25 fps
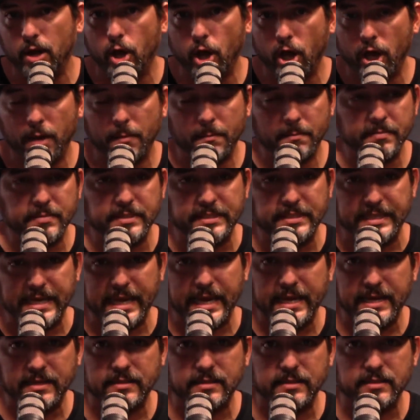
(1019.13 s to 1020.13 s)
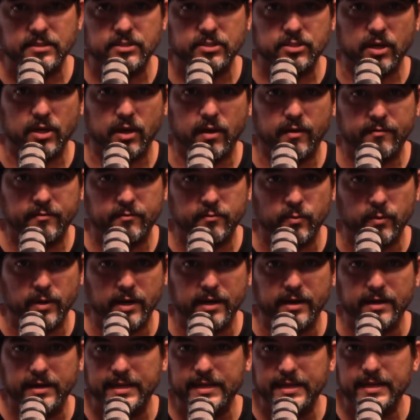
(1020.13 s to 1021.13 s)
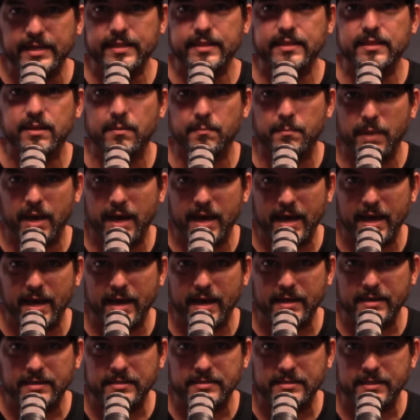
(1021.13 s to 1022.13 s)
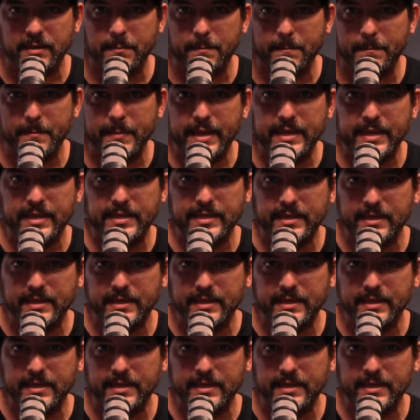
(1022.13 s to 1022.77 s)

update the software in the box to make